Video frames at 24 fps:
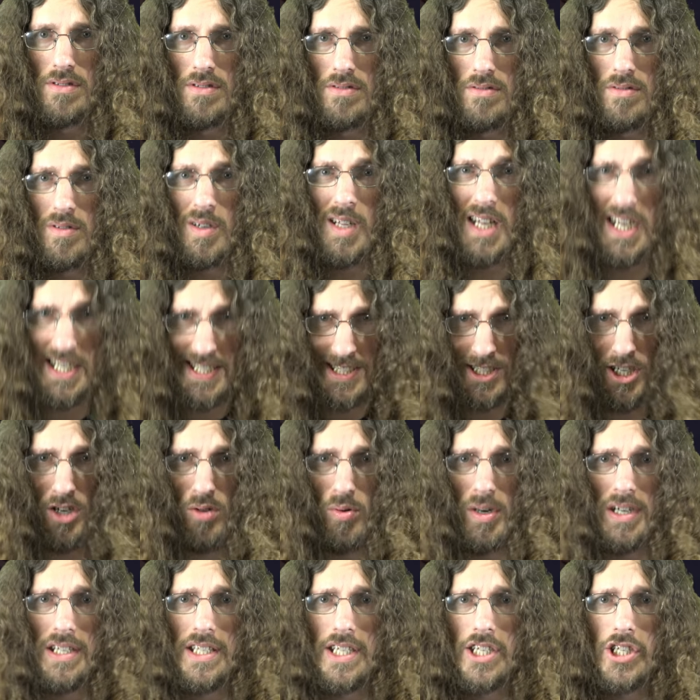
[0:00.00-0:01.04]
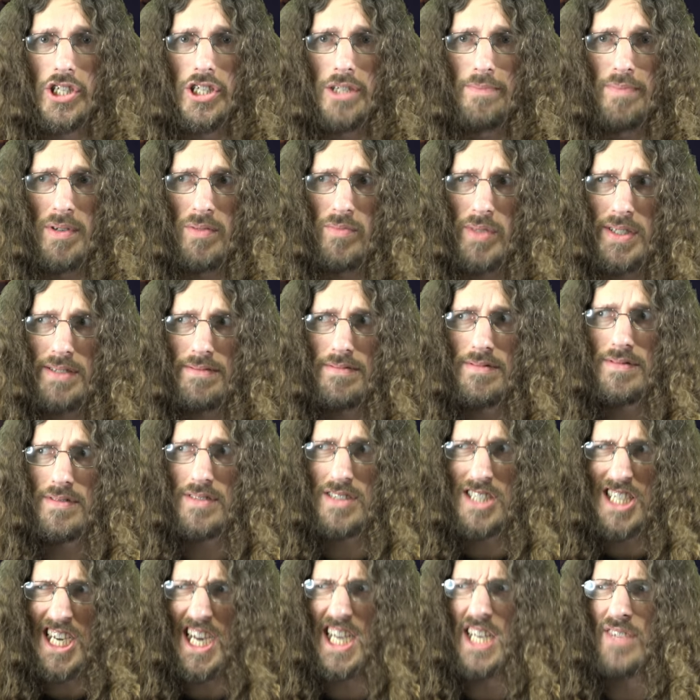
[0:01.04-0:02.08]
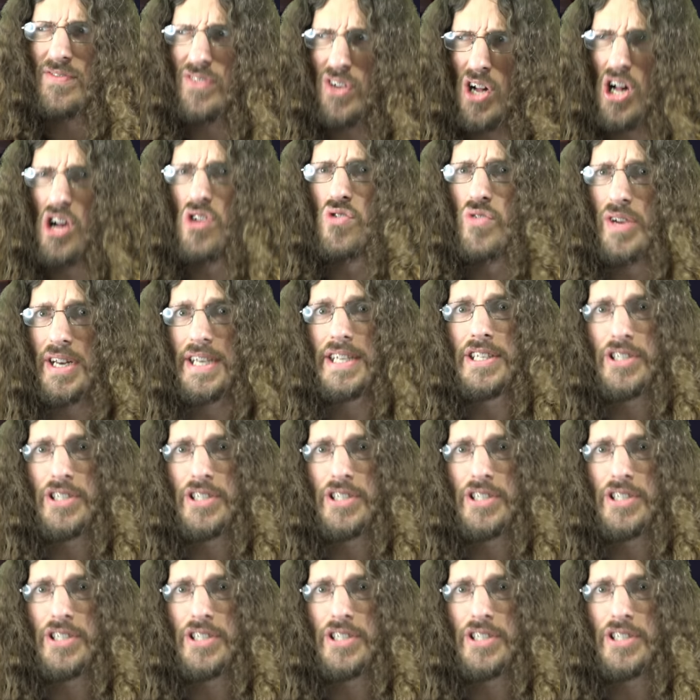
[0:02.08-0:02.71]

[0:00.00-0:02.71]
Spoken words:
Well, that's all well and good, but we kind of already